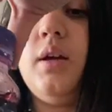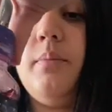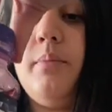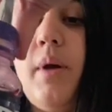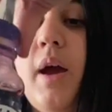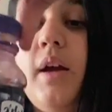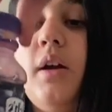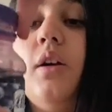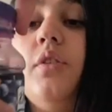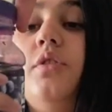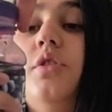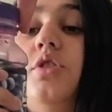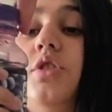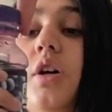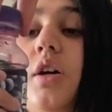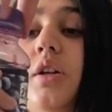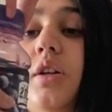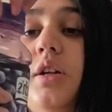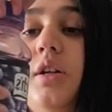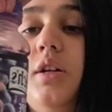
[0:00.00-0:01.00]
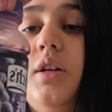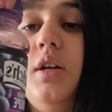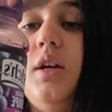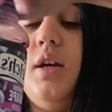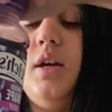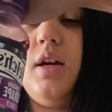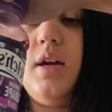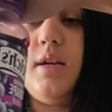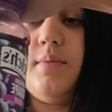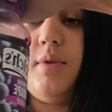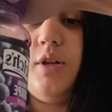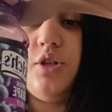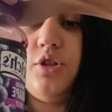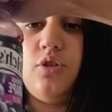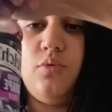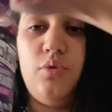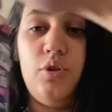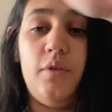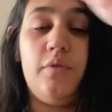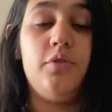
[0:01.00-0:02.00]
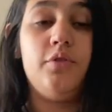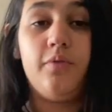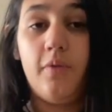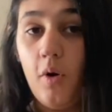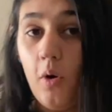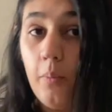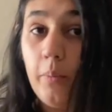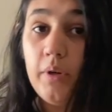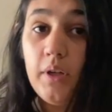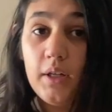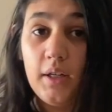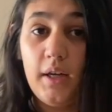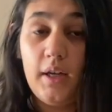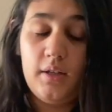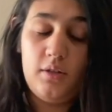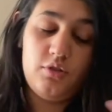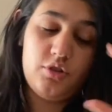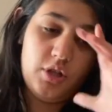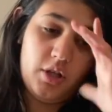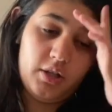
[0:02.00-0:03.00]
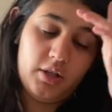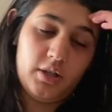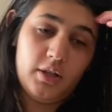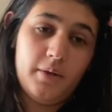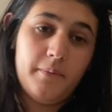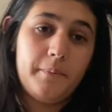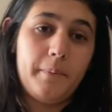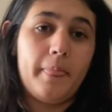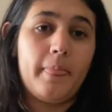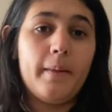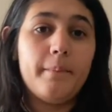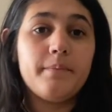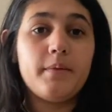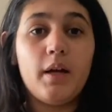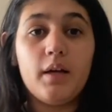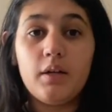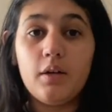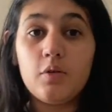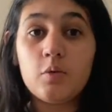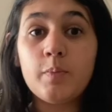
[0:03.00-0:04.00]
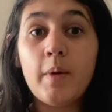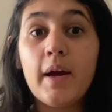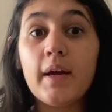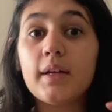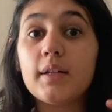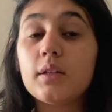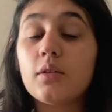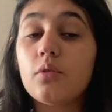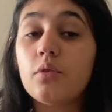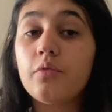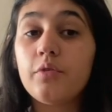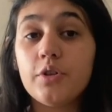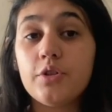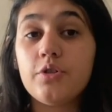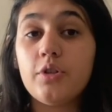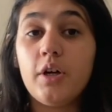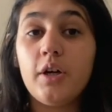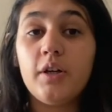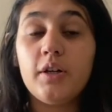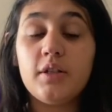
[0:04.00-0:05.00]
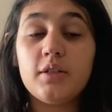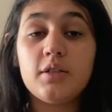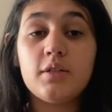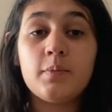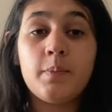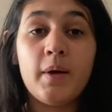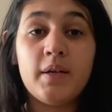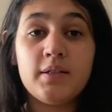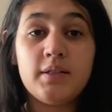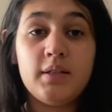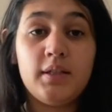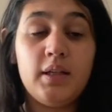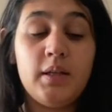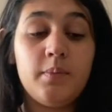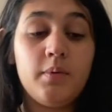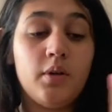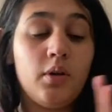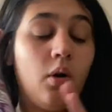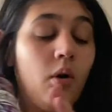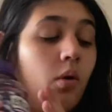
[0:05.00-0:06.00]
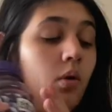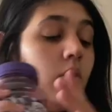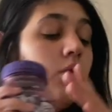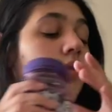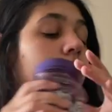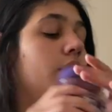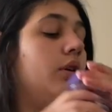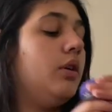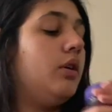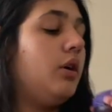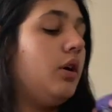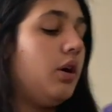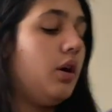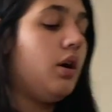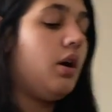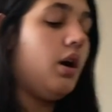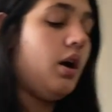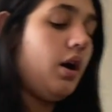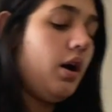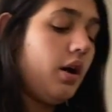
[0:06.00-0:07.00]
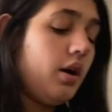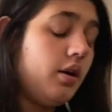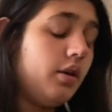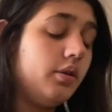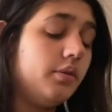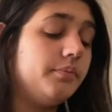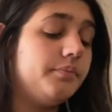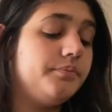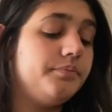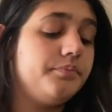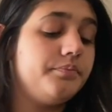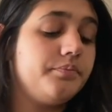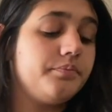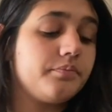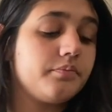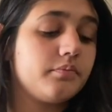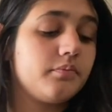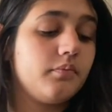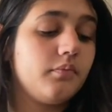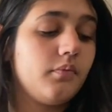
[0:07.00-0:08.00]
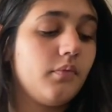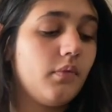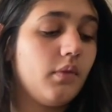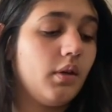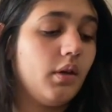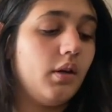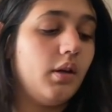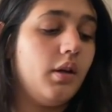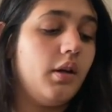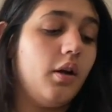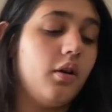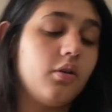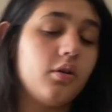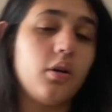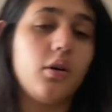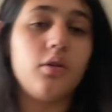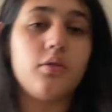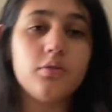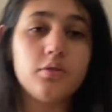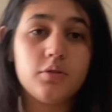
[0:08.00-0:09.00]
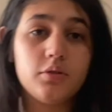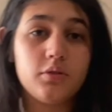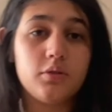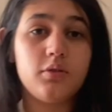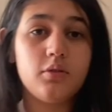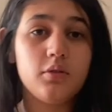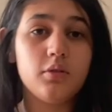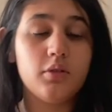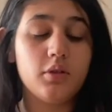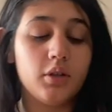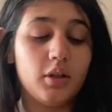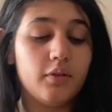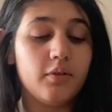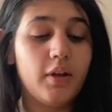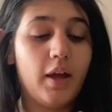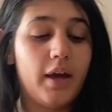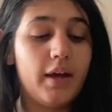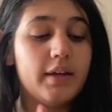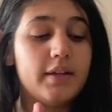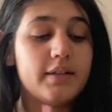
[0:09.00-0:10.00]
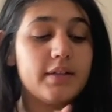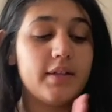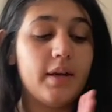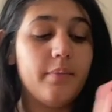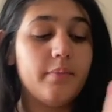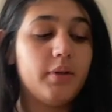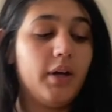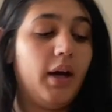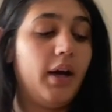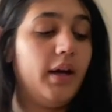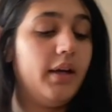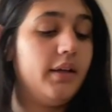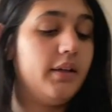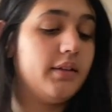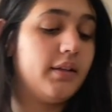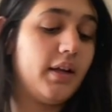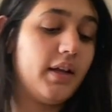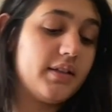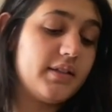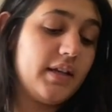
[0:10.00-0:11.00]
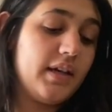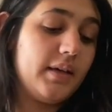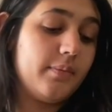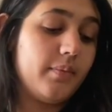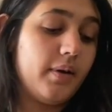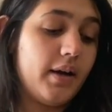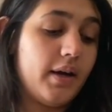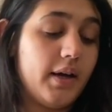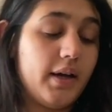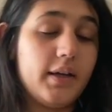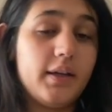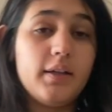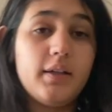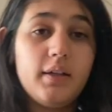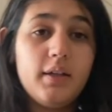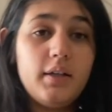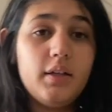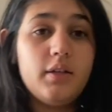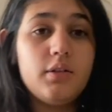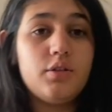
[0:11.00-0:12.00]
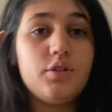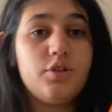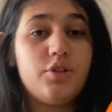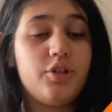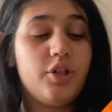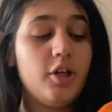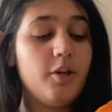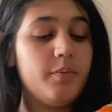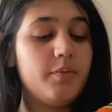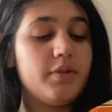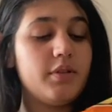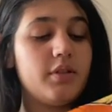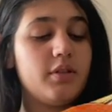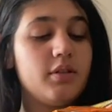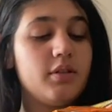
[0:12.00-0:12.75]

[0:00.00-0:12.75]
back on the jelly, and make sure whenever you open a can of jelly that it goes back in the refrigerator, because it's best to keep it cold. And I'll go deliver that in some kind. And then I take my chips,